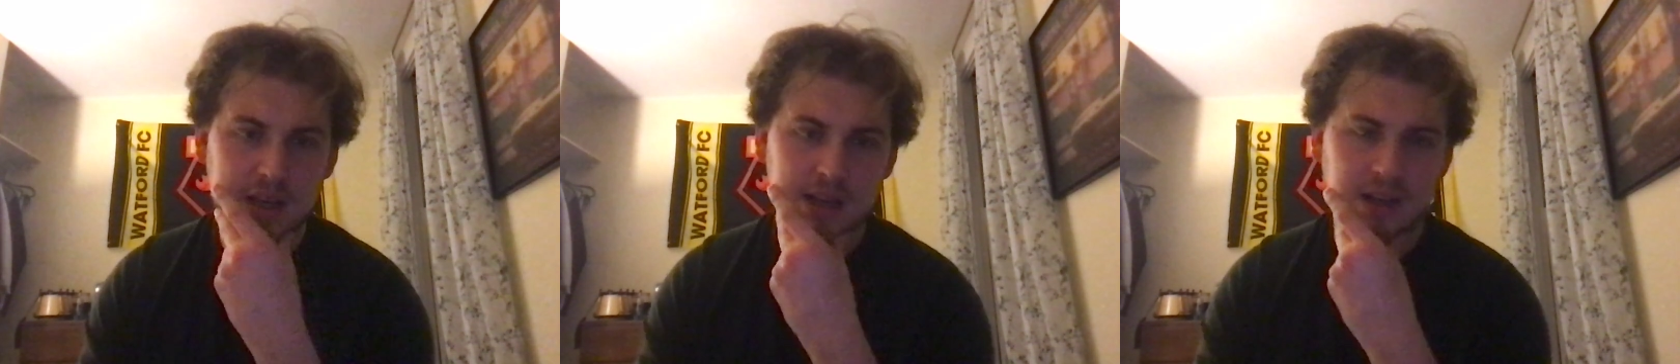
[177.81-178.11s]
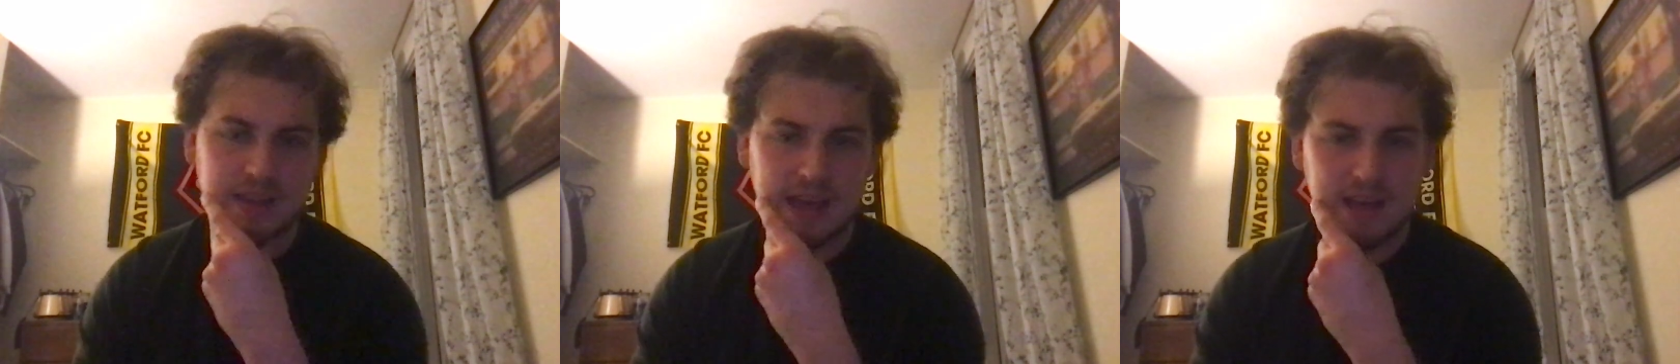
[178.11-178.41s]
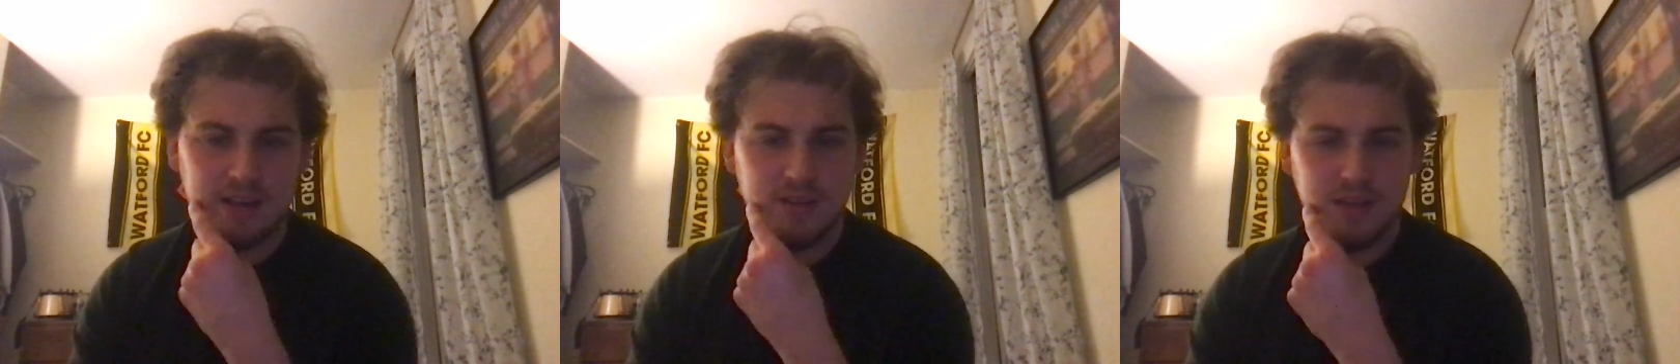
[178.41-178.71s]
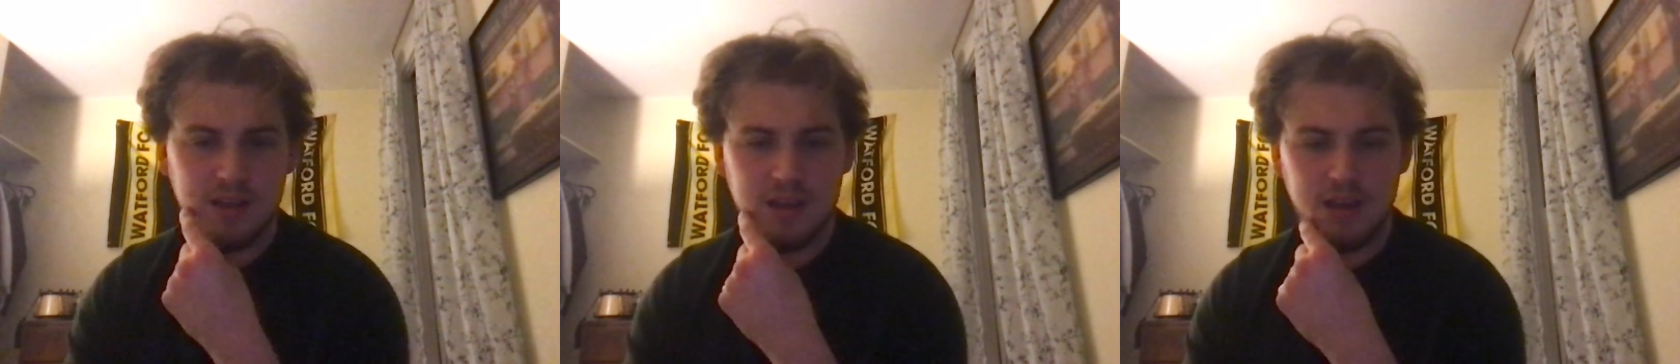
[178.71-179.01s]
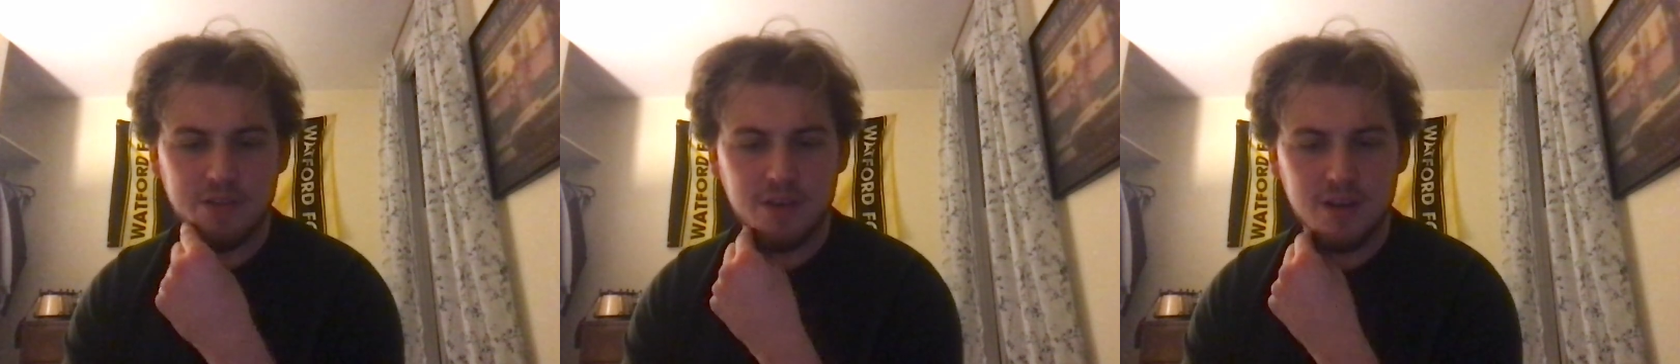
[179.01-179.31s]
Like they had a
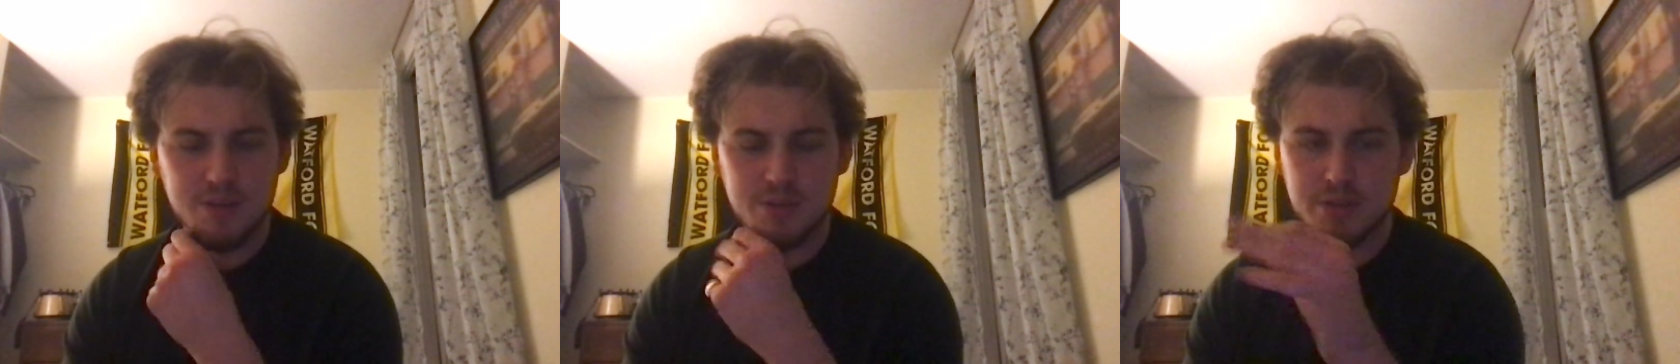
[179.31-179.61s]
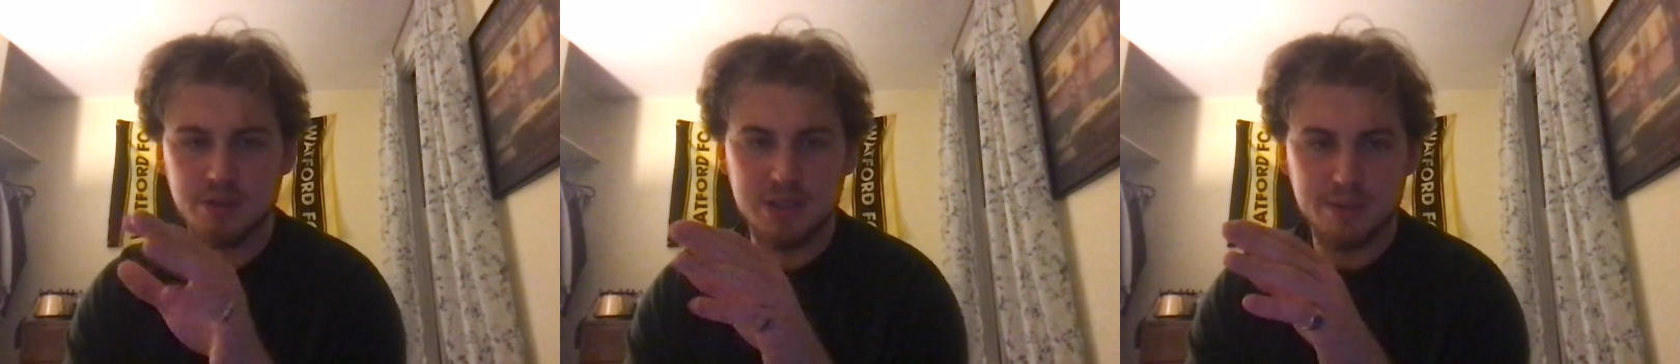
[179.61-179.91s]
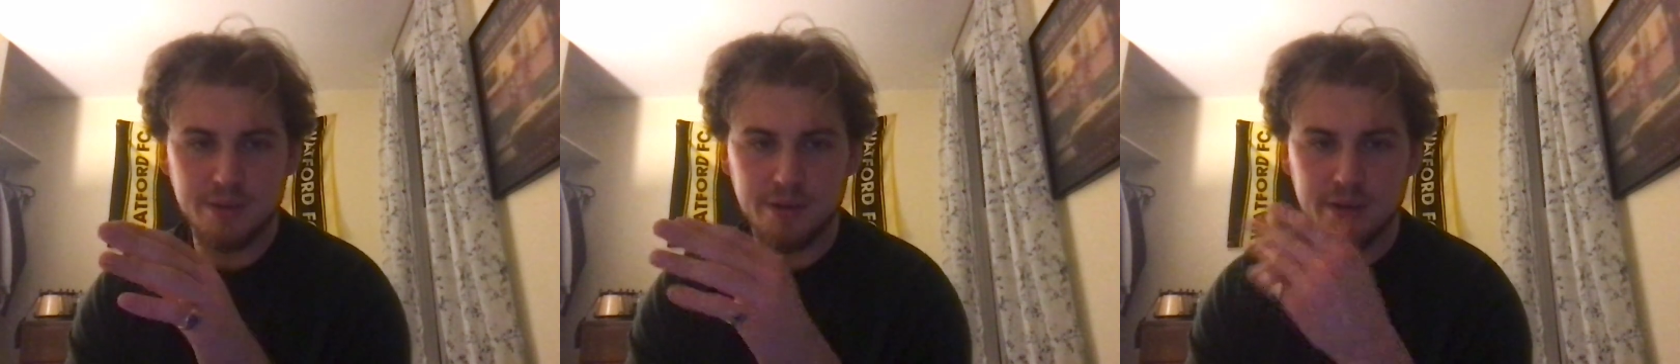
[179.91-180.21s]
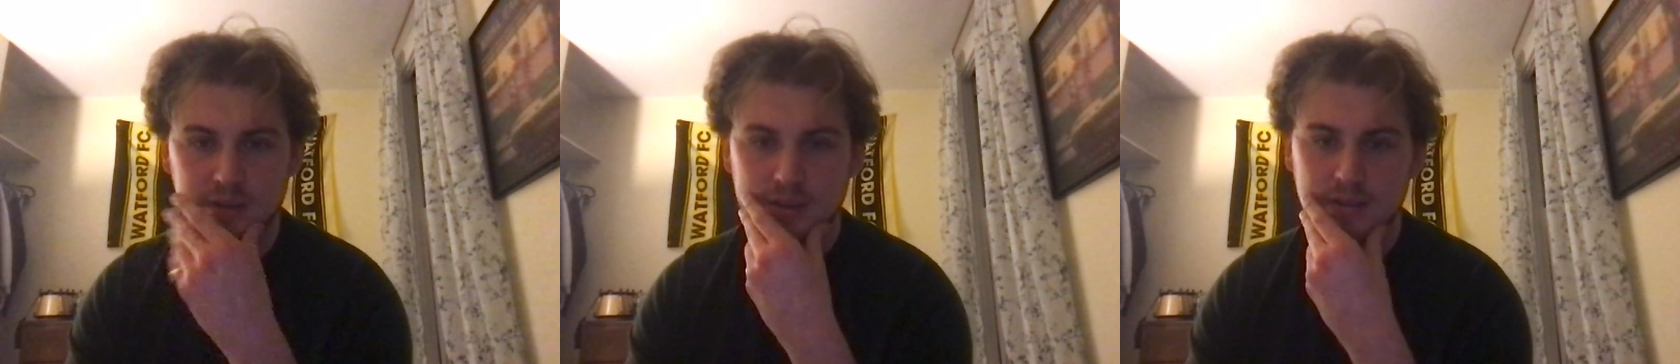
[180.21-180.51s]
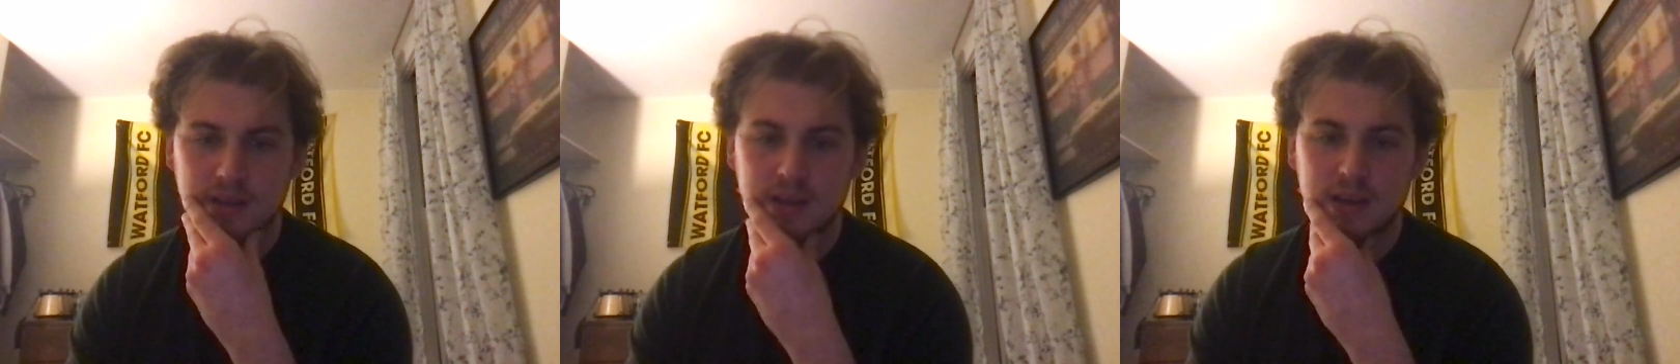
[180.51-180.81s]
vast musical experience
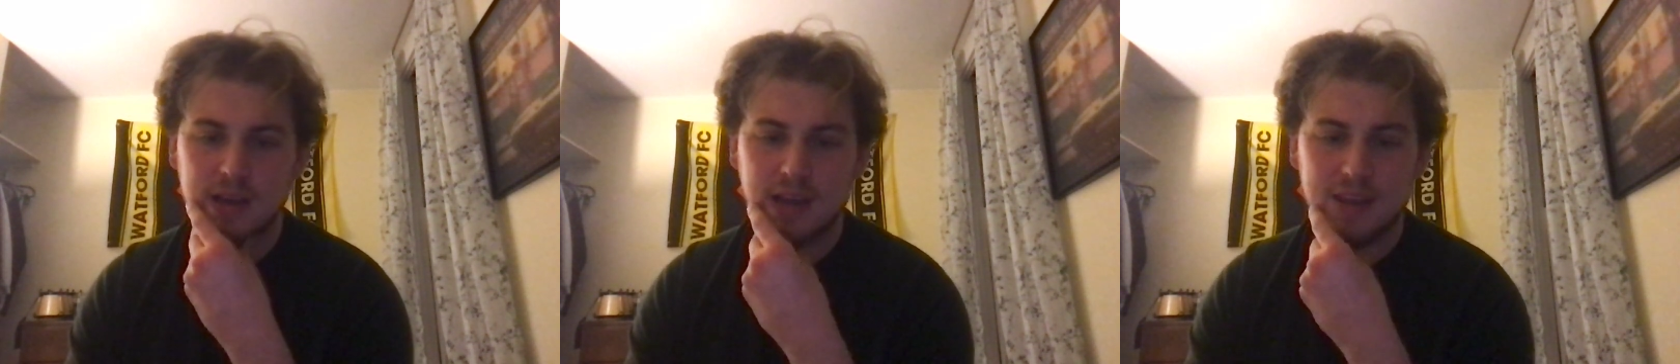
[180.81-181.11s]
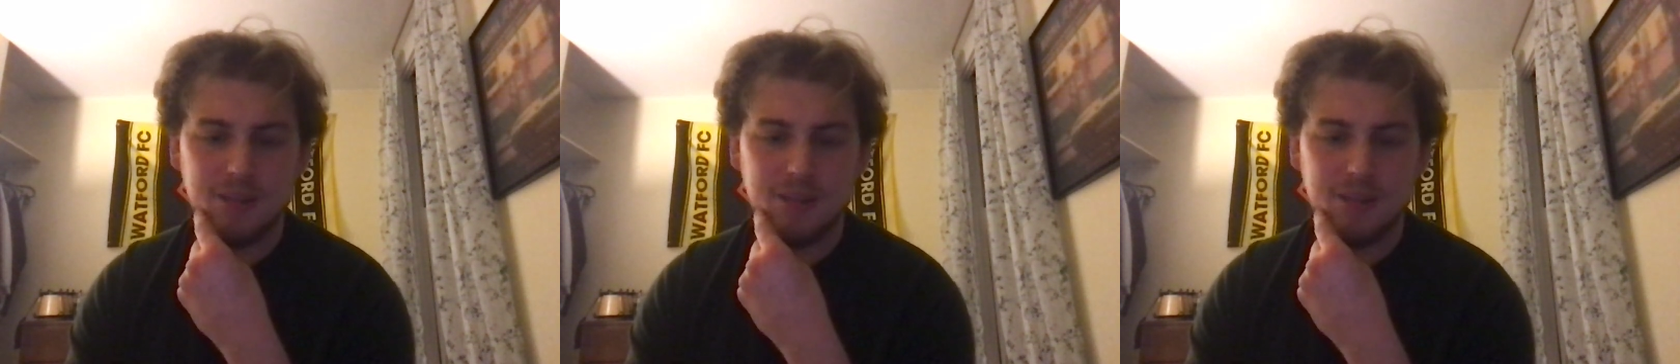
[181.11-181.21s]
and they